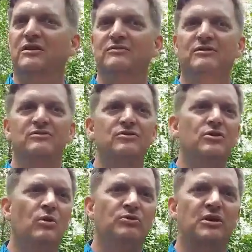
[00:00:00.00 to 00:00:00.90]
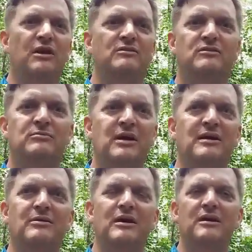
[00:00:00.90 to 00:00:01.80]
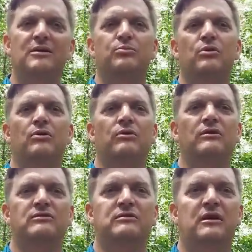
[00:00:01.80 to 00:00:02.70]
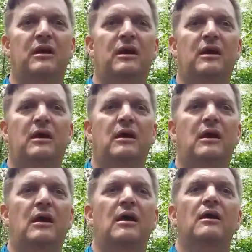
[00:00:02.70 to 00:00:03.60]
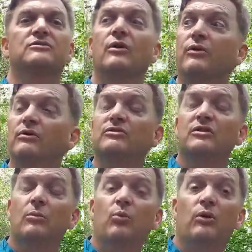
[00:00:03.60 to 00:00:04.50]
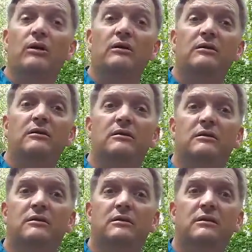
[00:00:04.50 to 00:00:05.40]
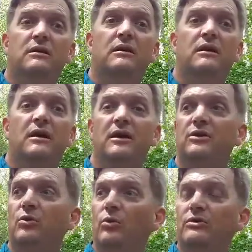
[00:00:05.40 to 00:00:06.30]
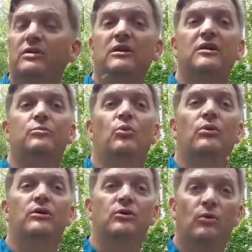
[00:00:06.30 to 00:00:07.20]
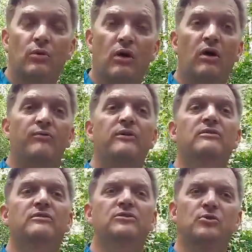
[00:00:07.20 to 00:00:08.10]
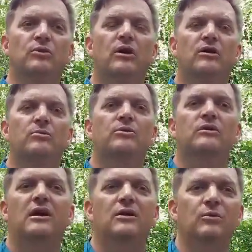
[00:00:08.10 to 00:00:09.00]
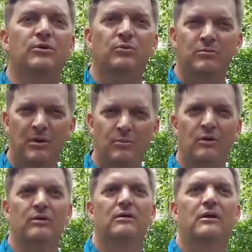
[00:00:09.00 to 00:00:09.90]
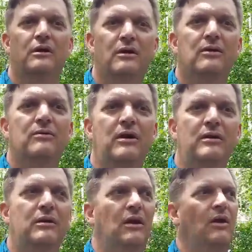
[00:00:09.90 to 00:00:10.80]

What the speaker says: gives us no chance of making any progress. So if there's someone in your team or in your office that you're not communicating with, remember, right?